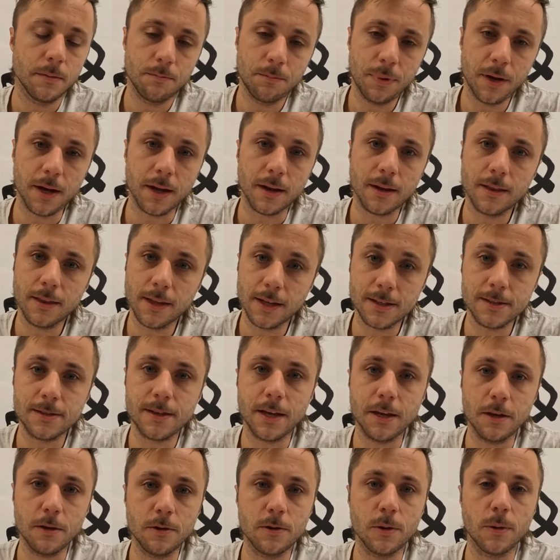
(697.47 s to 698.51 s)
But let's
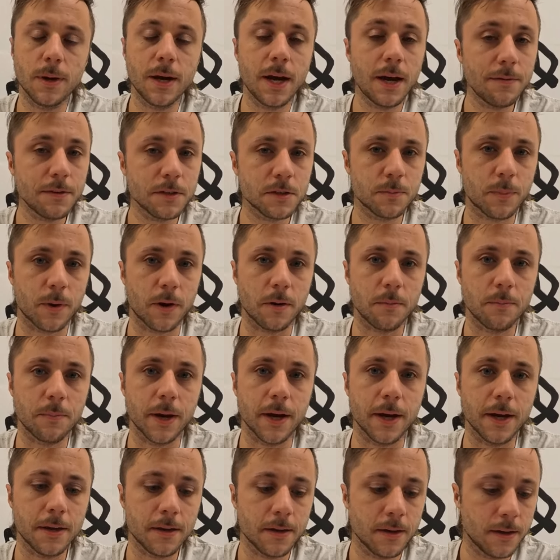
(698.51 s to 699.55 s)
say you don't have a Spark
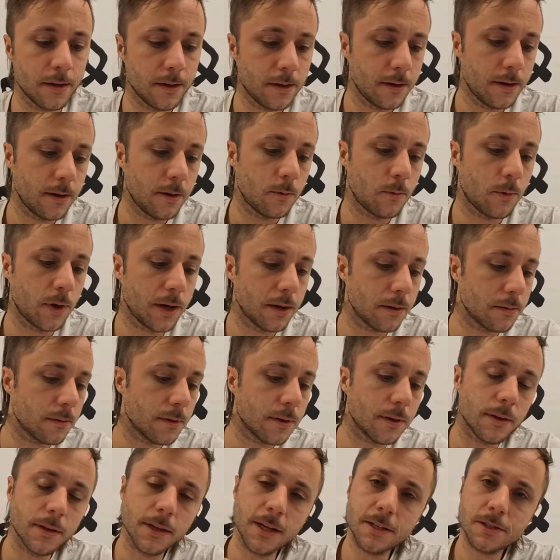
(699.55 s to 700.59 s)
bike. Well,
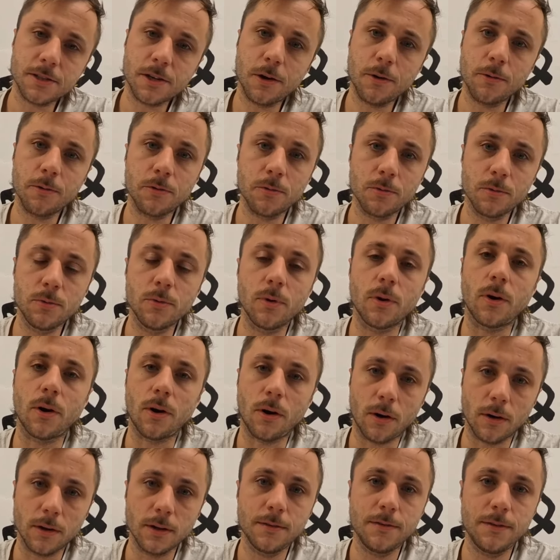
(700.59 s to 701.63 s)
let's go through
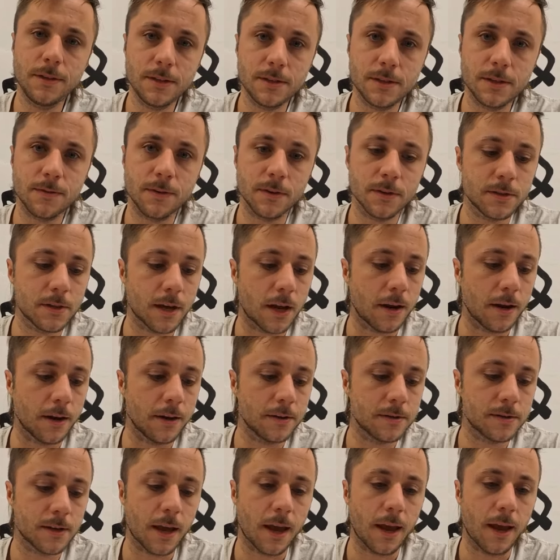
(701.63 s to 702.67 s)
all of these different
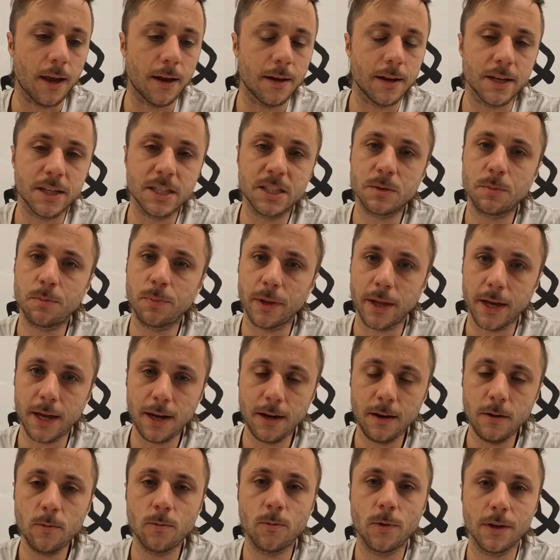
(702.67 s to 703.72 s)
settings and
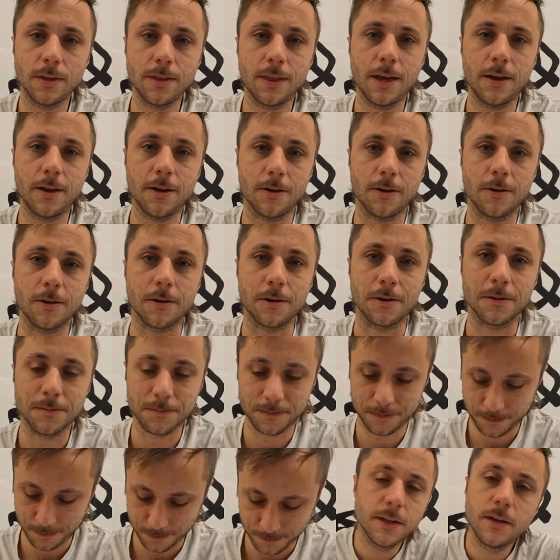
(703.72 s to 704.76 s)
explain what they are.
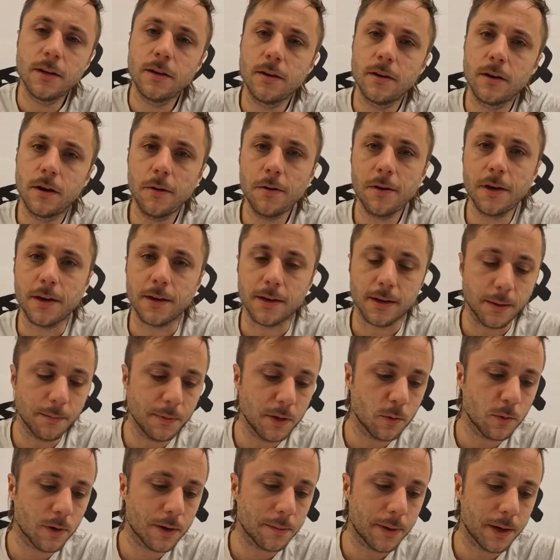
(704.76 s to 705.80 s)
Okay, I'm going
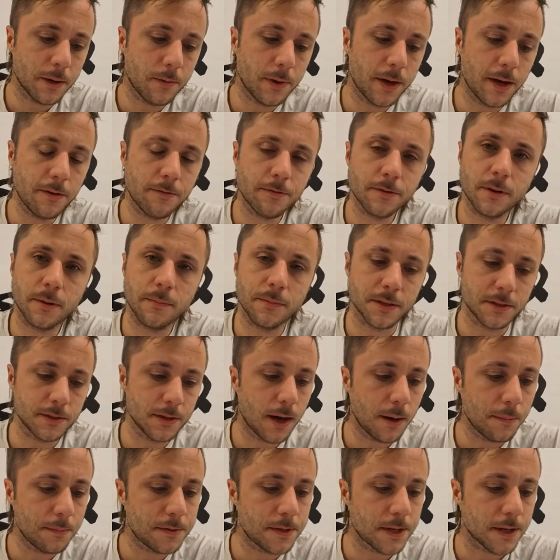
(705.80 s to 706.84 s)
to work my way from the
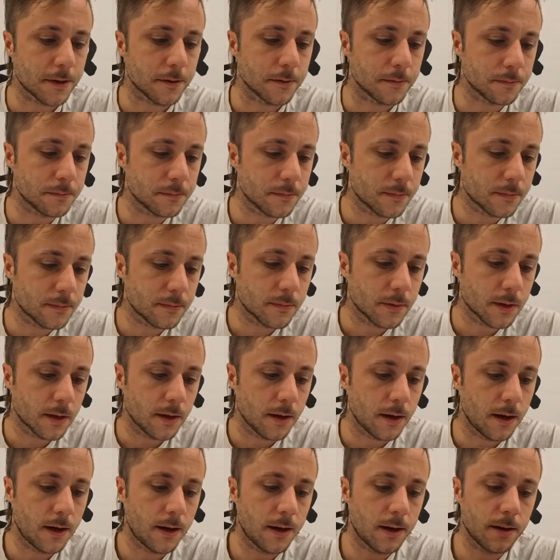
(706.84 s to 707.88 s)
top down.
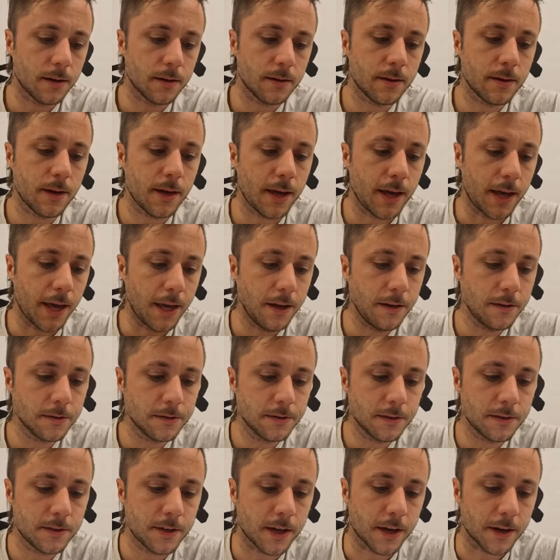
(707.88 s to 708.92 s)
Angle
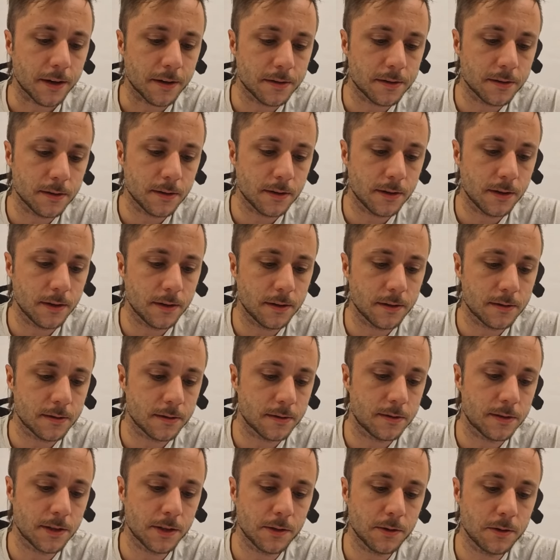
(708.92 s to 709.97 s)
detect is
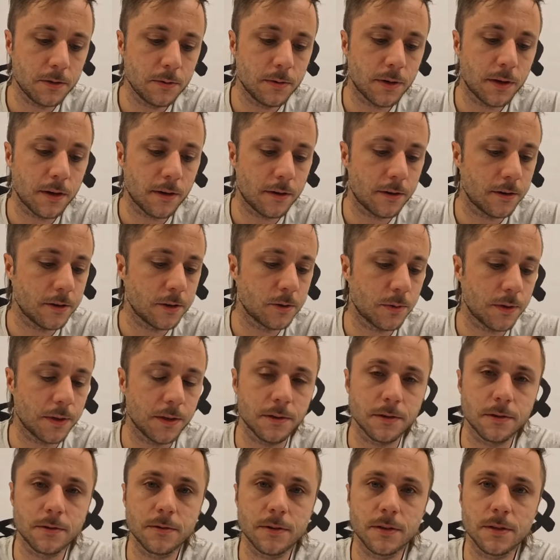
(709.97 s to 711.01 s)
0 to 120
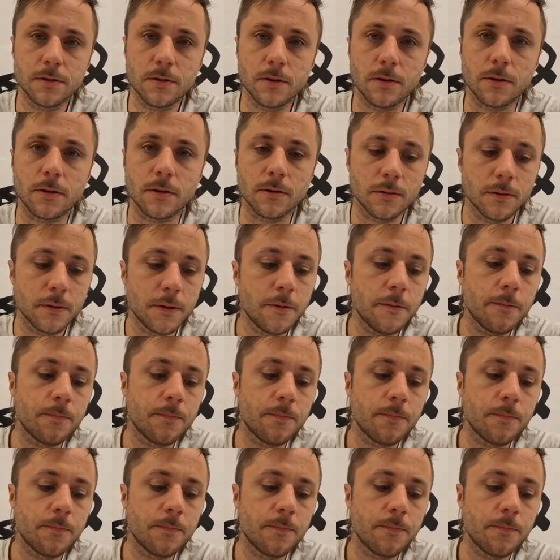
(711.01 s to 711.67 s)
degrees Hall.